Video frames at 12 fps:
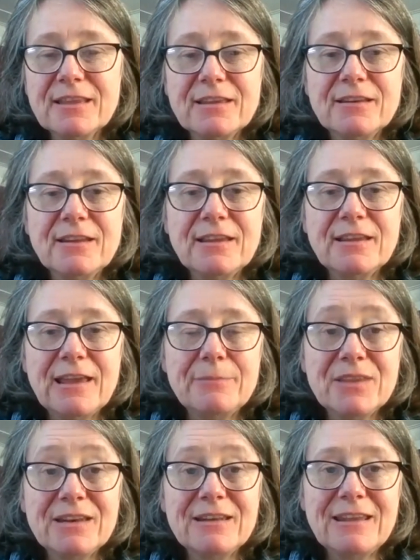than,
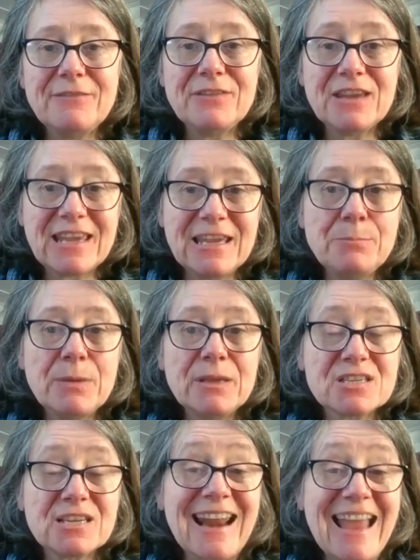um, than if you keep
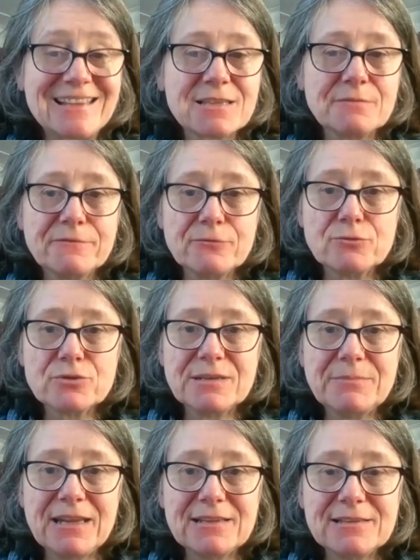it to less than
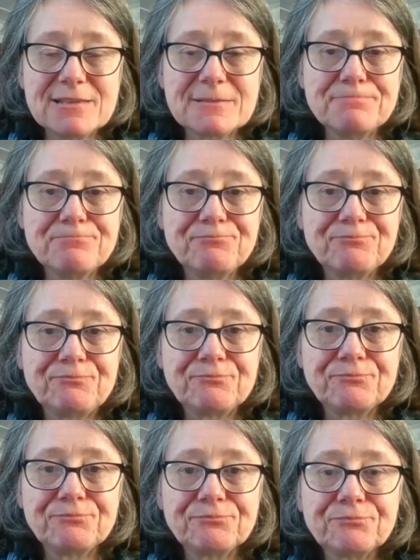40 minutes.
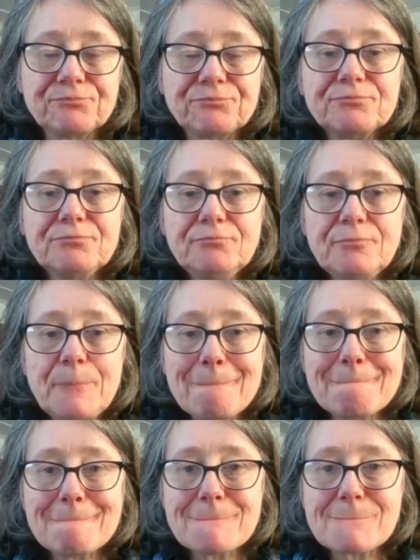
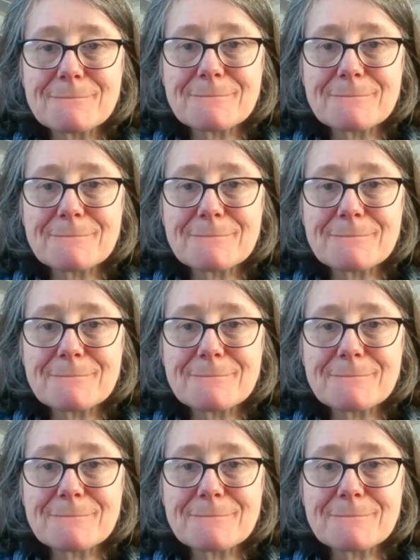Okay,